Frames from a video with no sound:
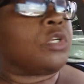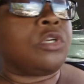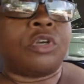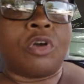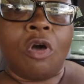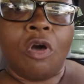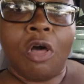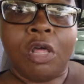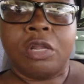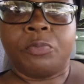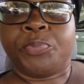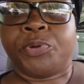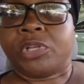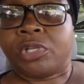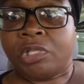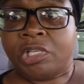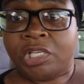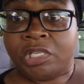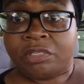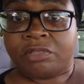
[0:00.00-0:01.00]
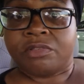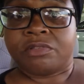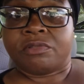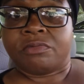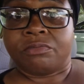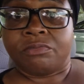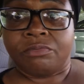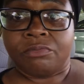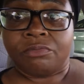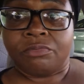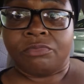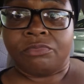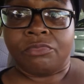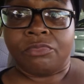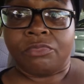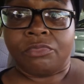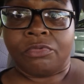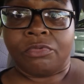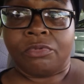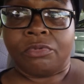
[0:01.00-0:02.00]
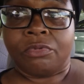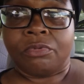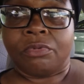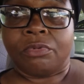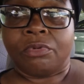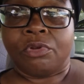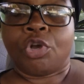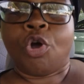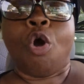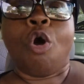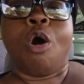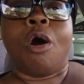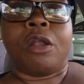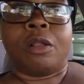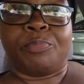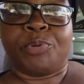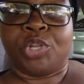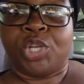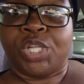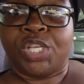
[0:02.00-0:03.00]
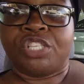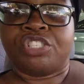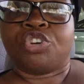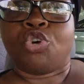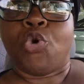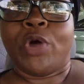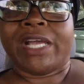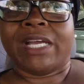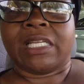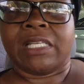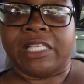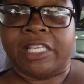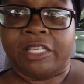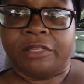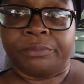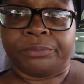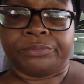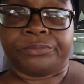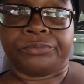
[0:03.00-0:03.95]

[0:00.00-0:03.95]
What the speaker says: call the police. Call the police quickly.